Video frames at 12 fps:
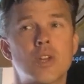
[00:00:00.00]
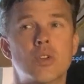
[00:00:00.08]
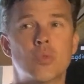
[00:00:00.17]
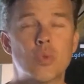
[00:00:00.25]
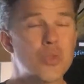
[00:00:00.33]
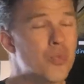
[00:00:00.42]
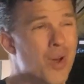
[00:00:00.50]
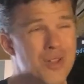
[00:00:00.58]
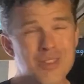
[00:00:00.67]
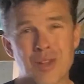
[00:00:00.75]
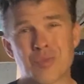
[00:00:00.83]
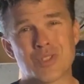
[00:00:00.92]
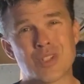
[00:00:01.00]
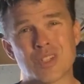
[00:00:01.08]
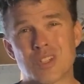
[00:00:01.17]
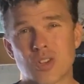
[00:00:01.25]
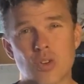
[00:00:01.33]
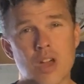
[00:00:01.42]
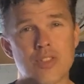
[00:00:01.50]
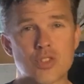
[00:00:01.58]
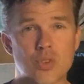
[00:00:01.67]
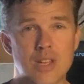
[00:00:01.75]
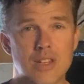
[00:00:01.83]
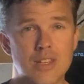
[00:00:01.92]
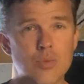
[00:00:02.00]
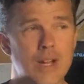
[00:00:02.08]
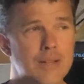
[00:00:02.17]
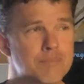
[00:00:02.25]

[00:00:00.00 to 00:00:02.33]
with water that was just going to go down the drain anyway.